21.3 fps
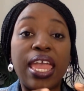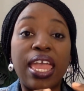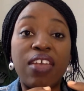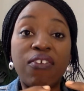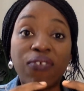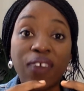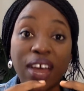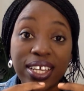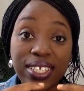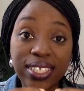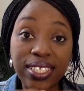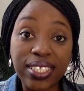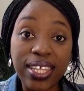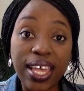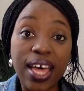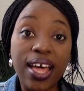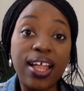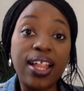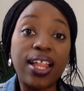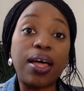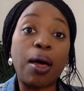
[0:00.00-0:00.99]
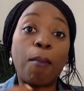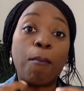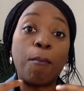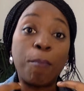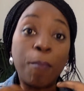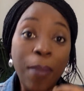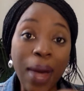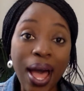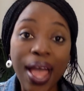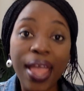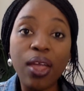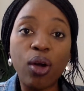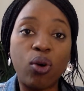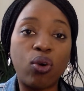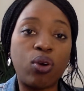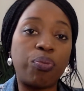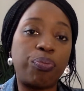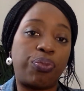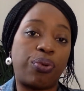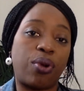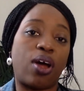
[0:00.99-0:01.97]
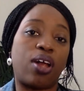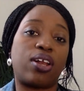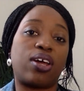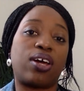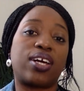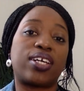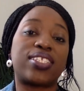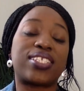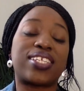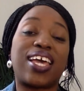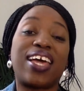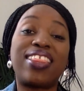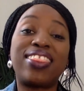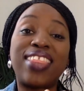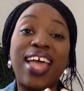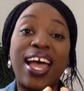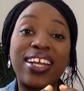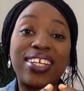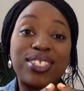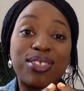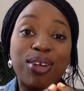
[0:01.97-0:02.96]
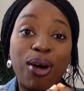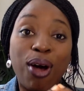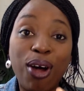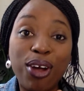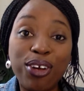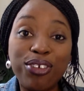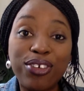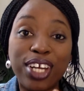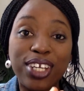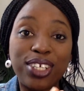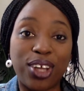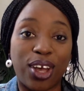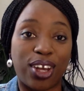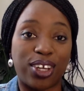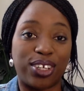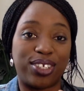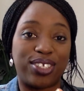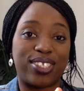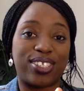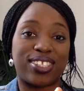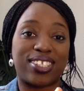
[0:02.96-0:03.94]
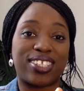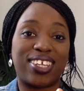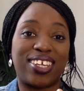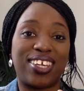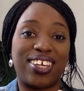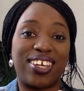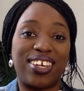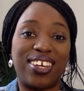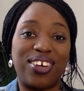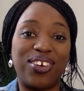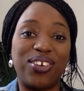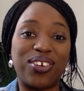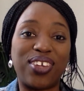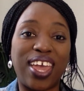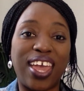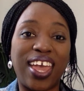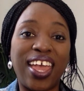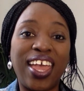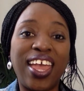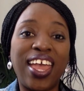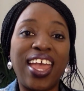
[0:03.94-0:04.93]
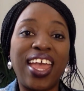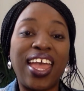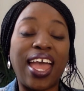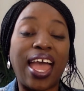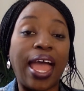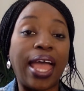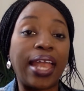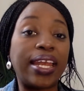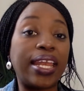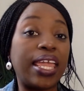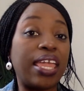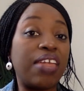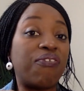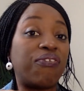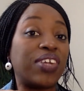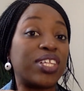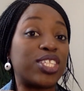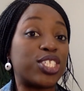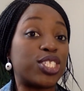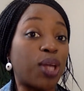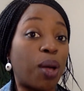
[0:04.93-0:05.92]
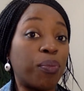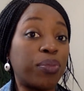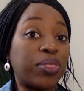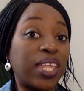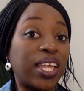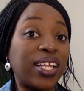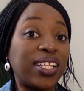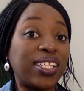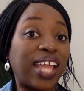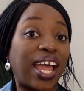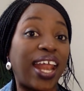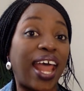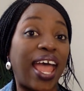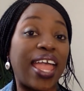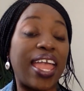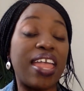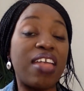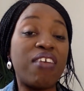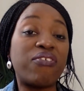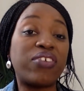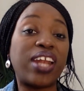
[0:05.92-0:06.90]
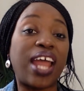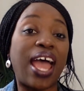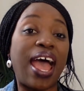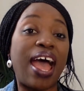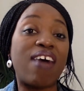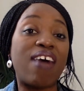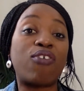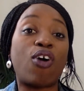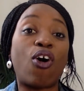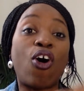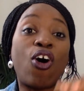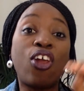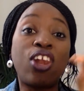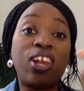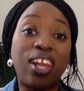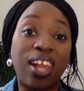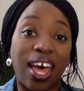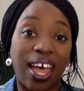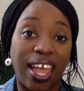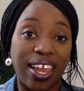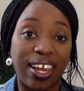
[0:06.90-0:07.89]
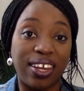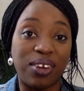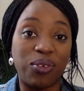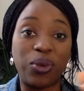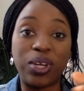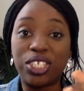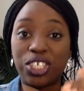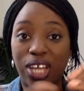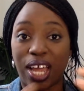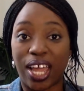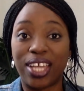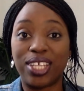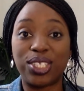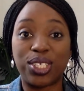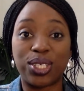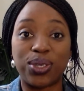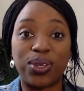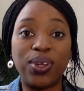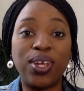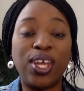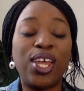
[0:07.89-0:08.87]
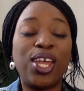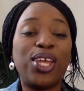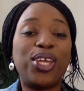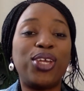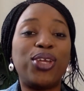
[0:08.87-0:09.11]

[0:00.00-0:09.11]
if I sell my own product that is $100, okay, and if it's something that I even have online, which I do,